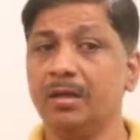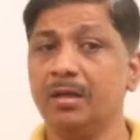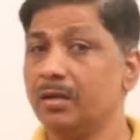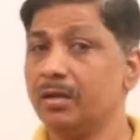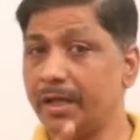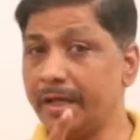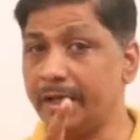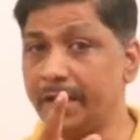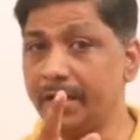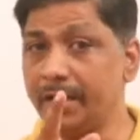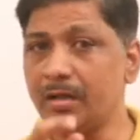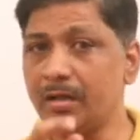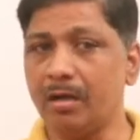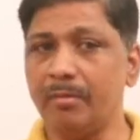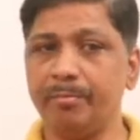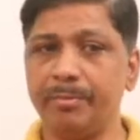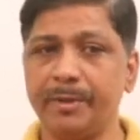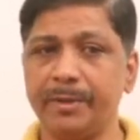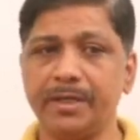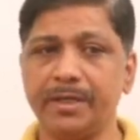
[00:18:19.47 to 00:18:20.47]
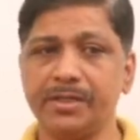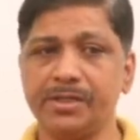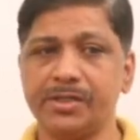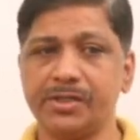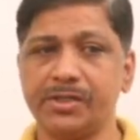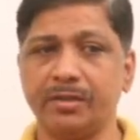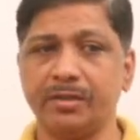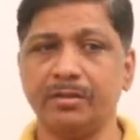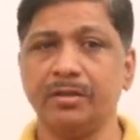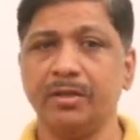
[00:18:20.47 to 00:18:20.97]
Reading
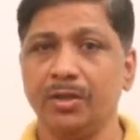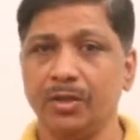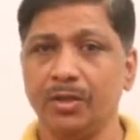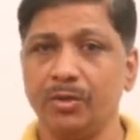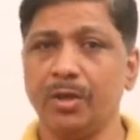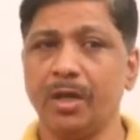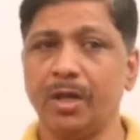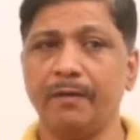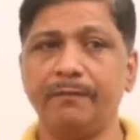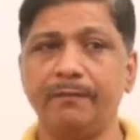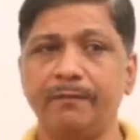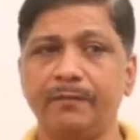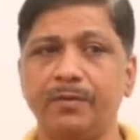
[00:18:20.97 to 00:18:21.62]
comprehension, you have